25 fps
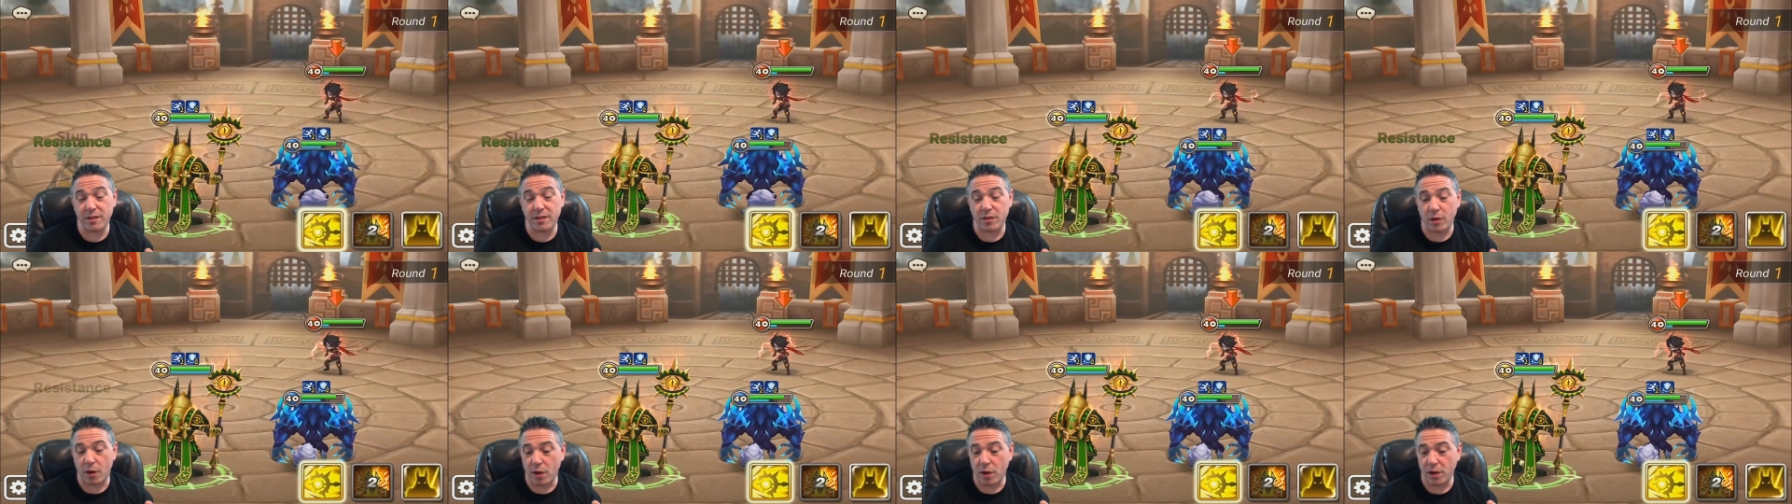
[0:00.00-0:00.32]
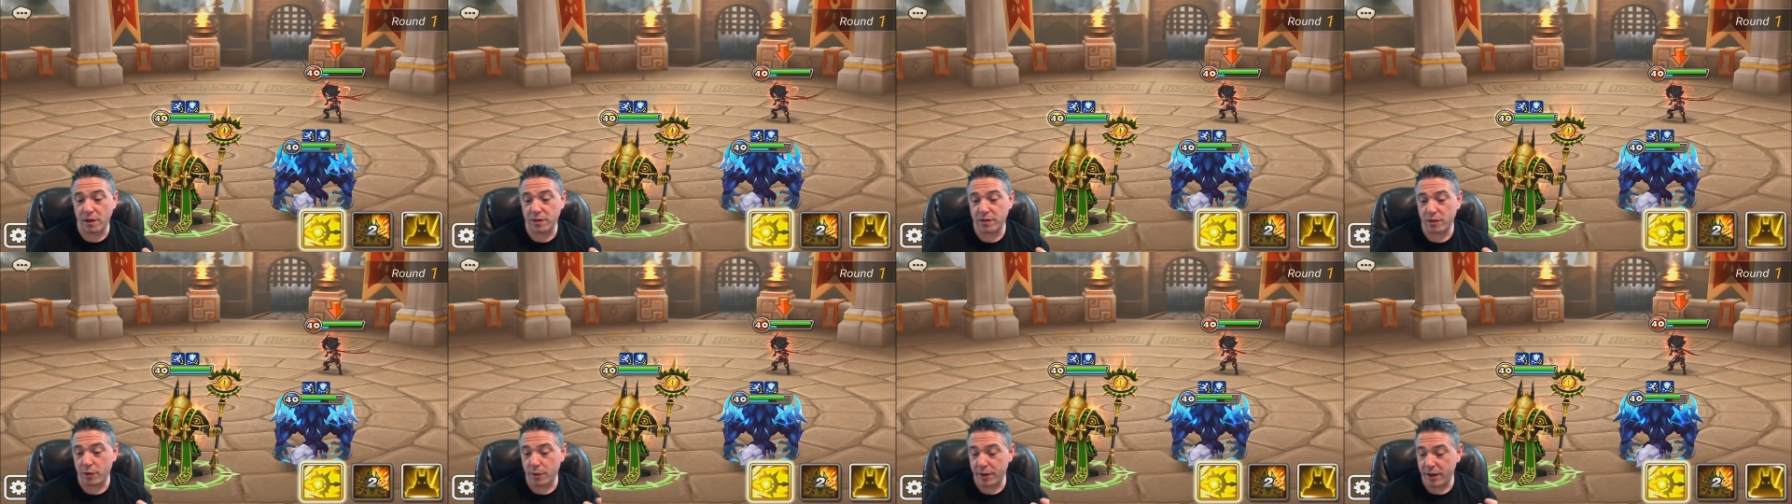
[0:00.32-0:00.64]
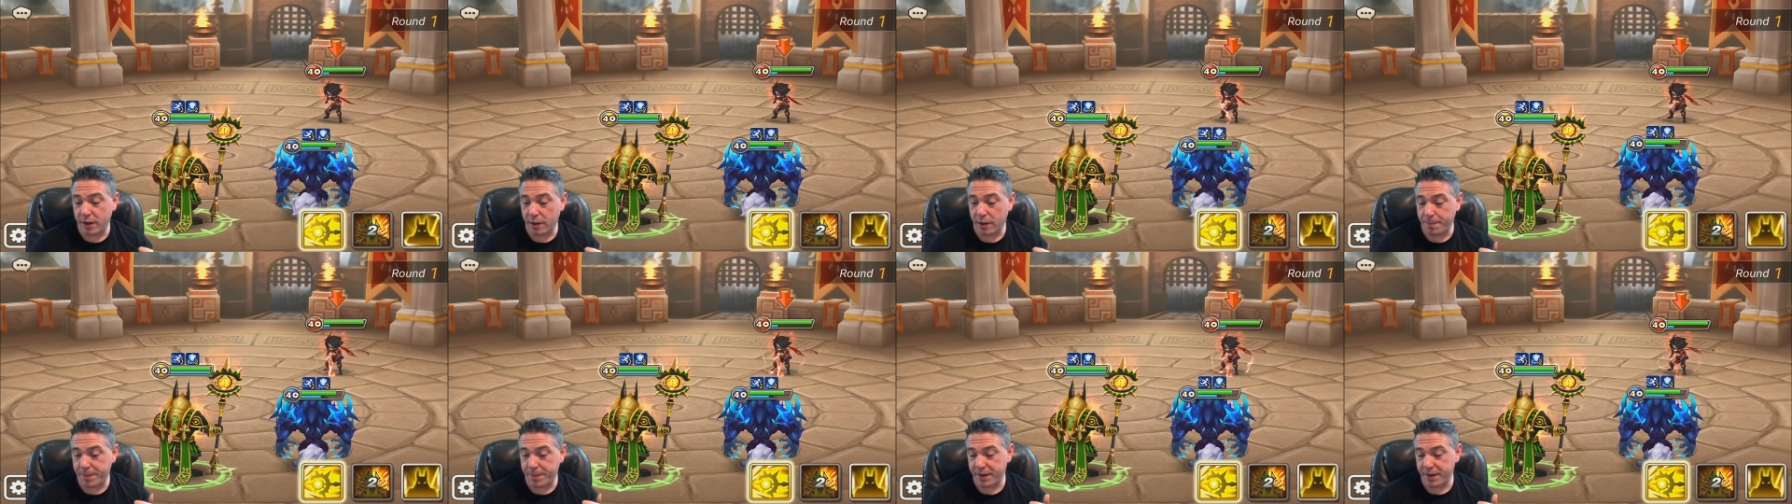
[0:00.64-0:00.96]
is also
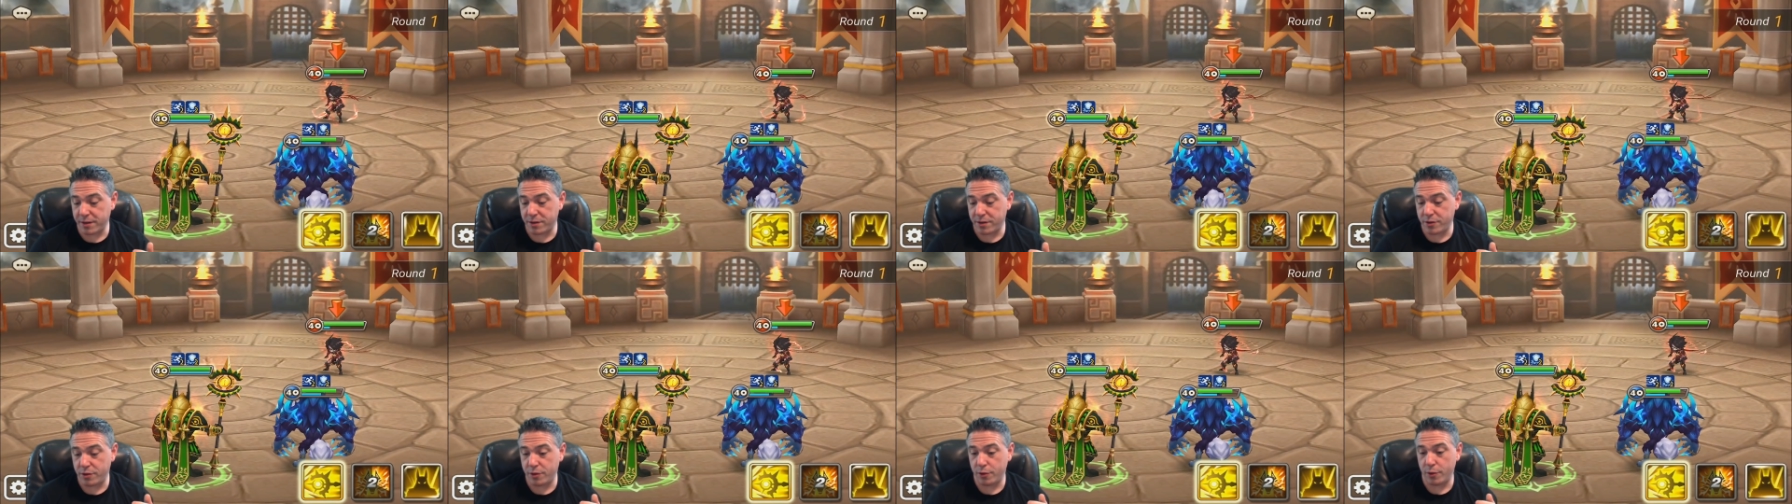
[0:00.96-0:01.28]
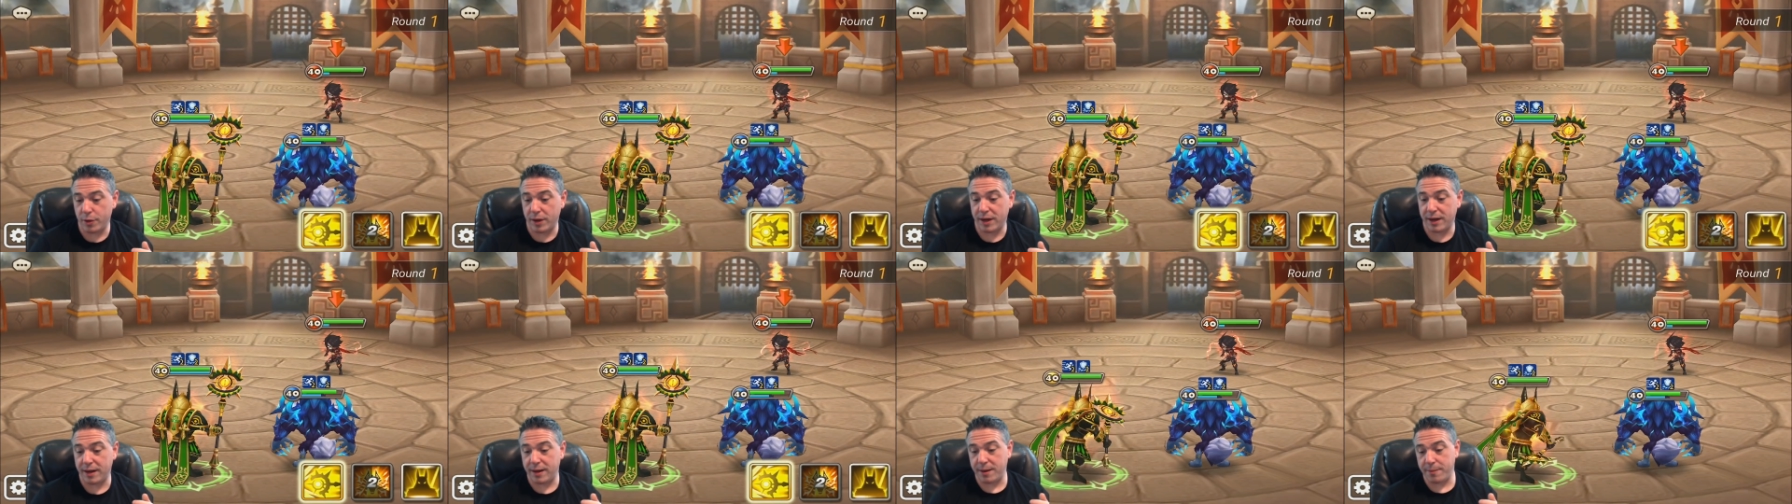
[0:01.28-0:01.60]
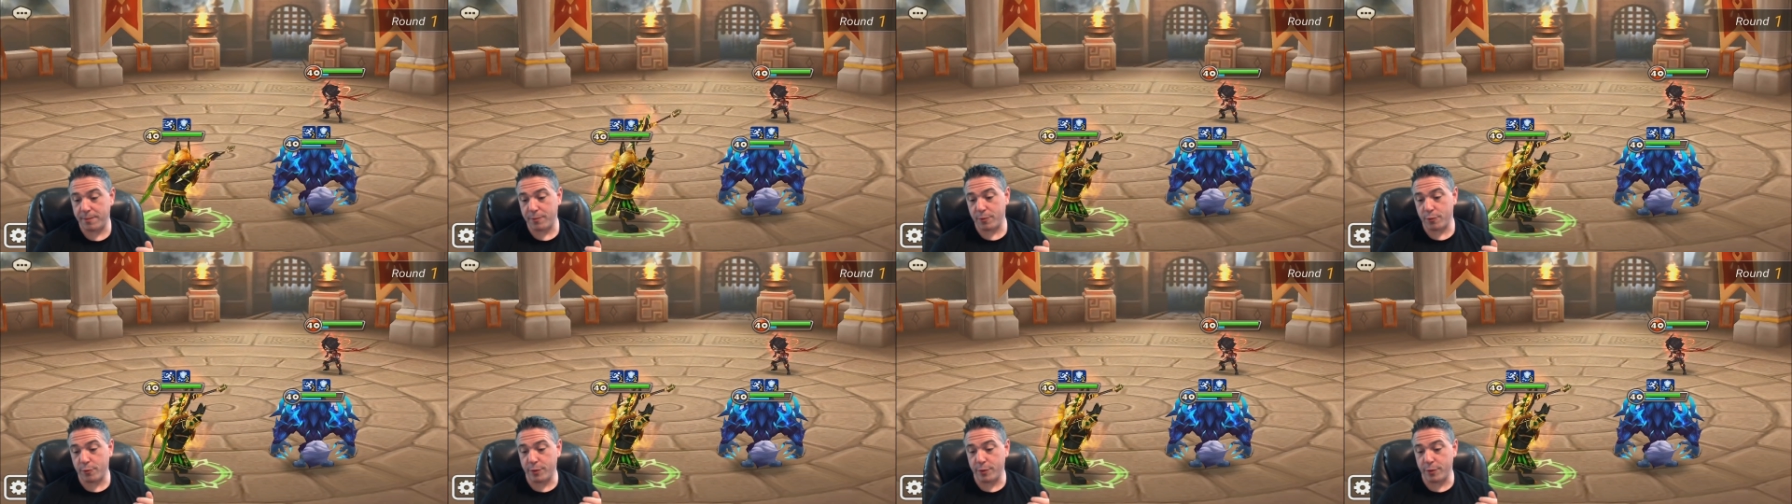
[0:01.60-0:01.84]
helping to um,